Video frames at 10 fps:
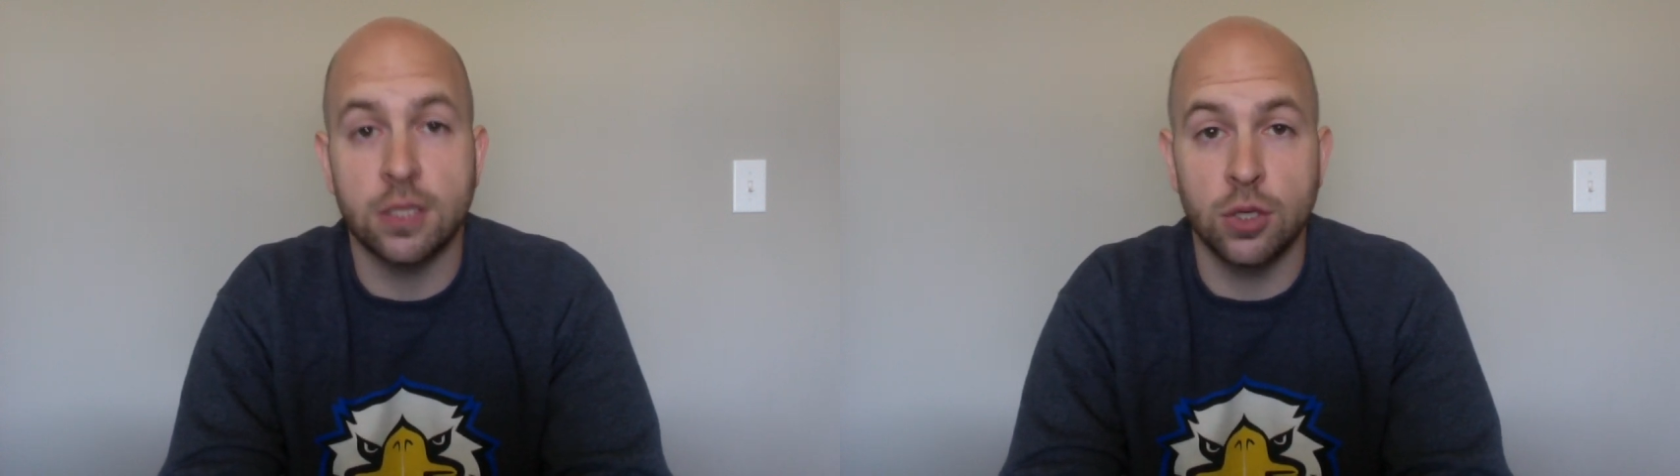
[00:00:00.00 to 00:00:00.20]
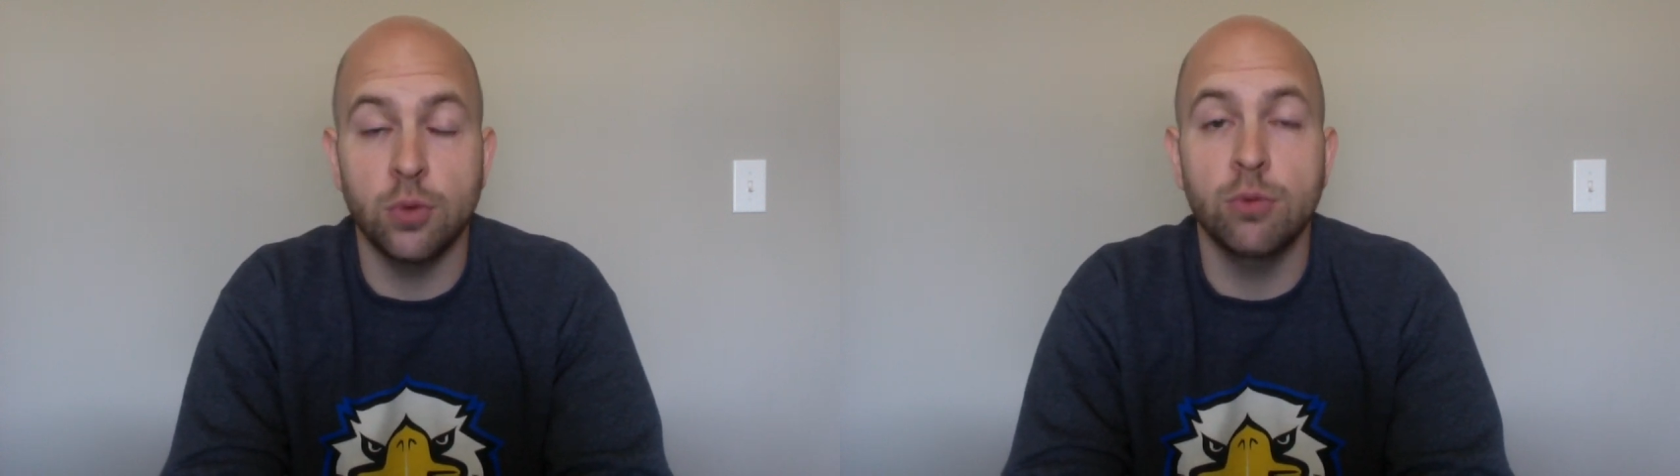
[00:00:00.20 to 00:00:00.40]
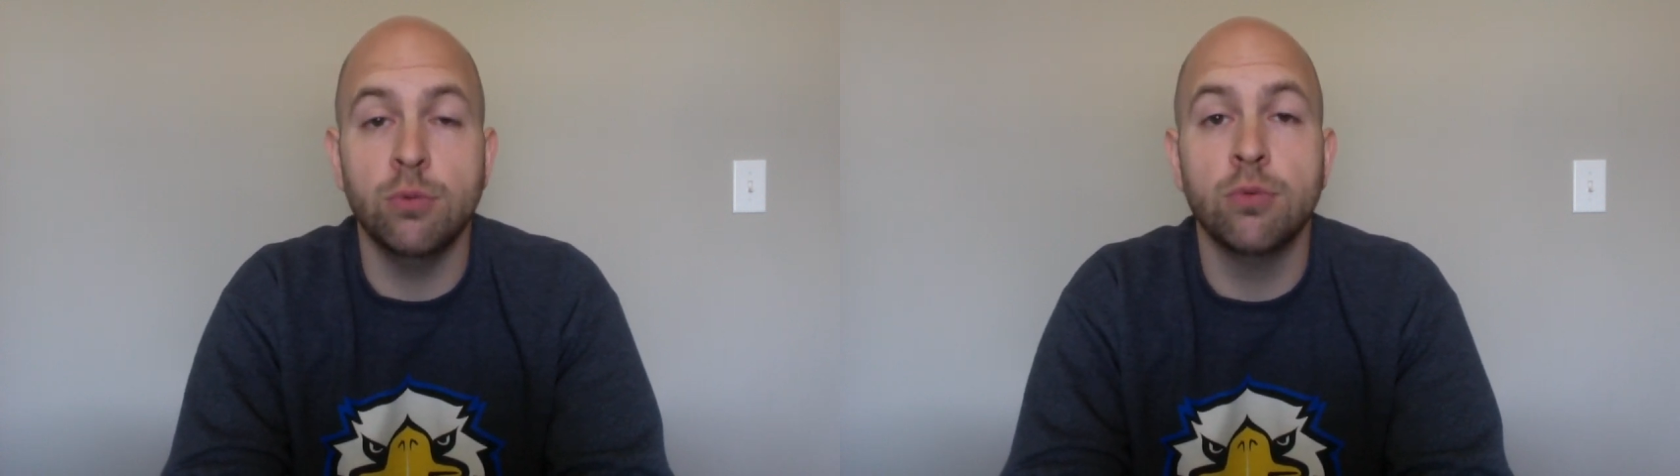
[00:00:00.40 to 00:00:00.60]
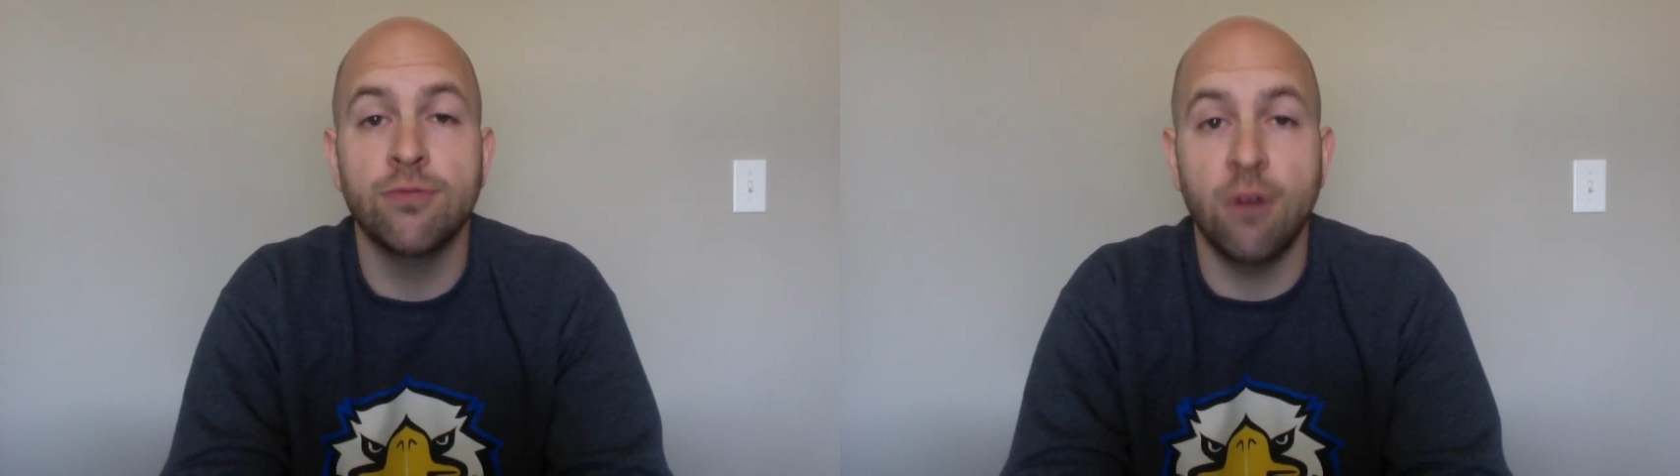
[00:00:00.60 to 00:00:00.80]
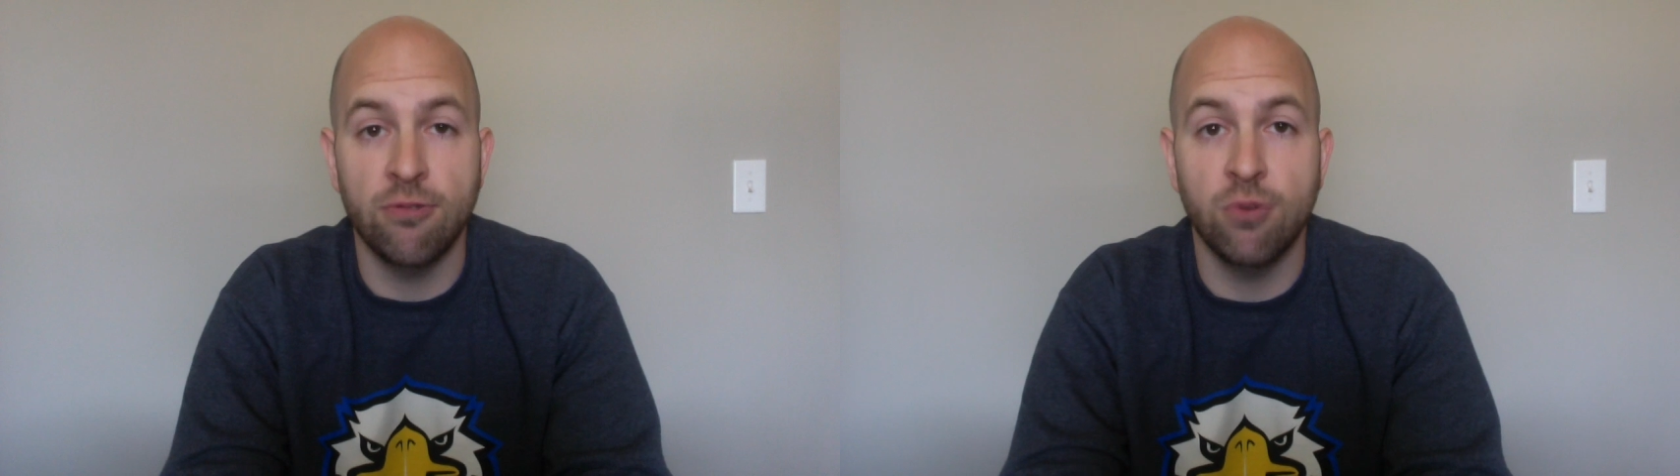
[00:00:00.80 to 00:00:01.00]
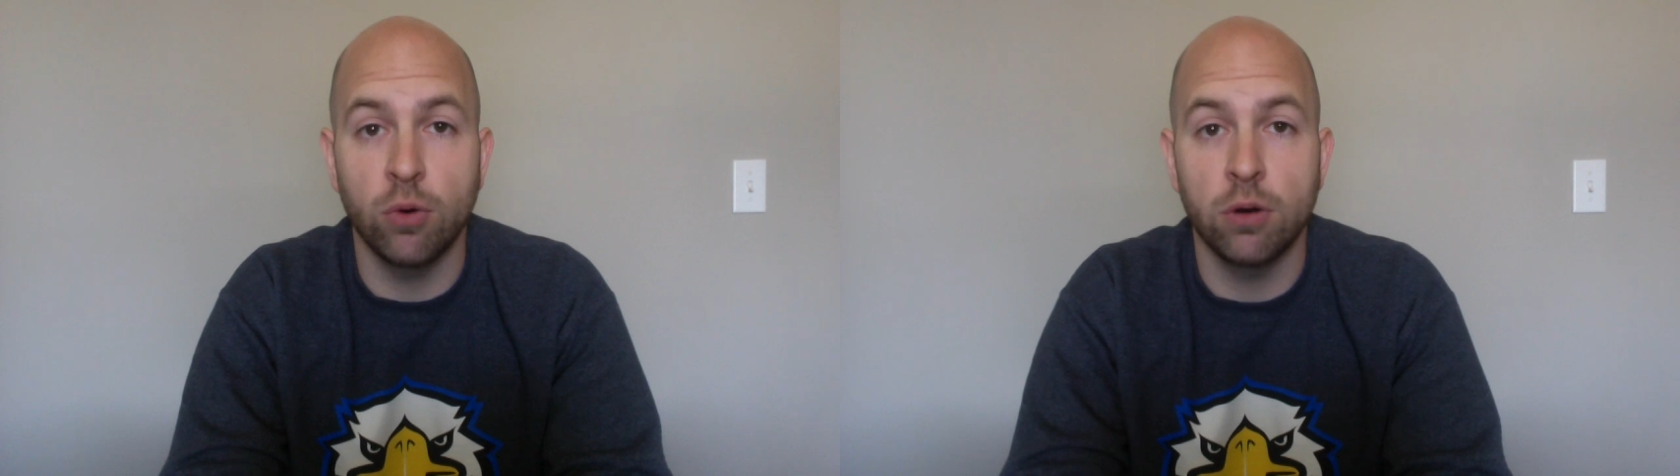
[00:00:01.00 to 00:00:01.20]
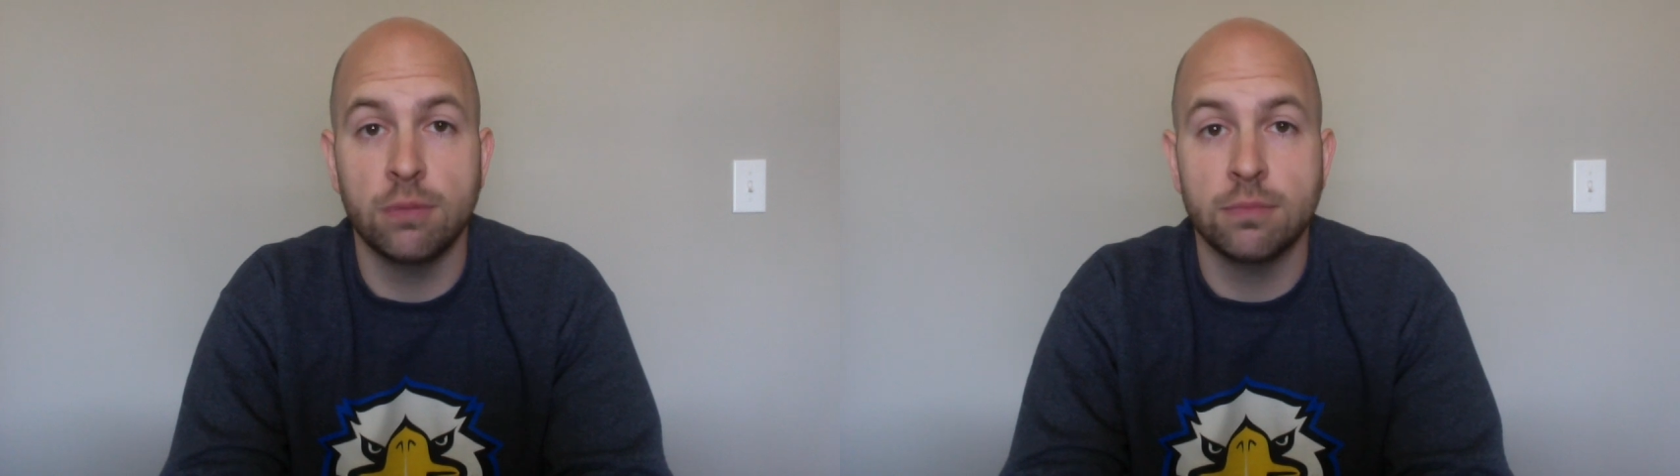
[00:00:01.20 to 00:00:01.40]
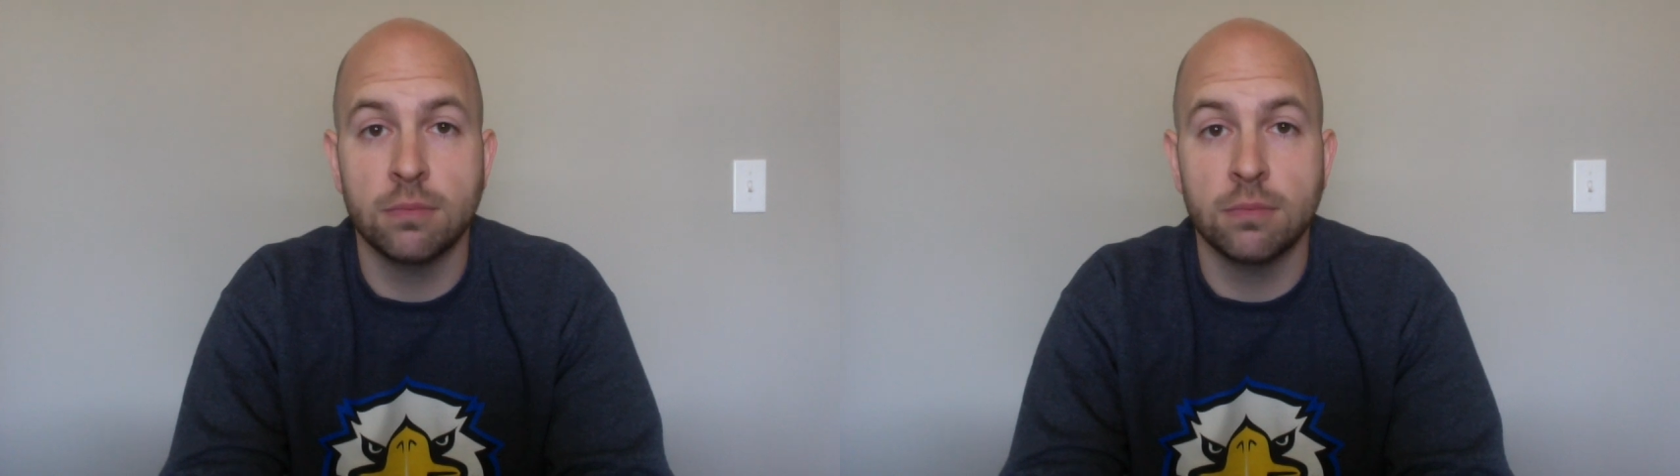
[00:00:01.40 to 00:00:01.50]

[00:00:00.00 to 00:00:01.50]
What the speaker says: to vote for.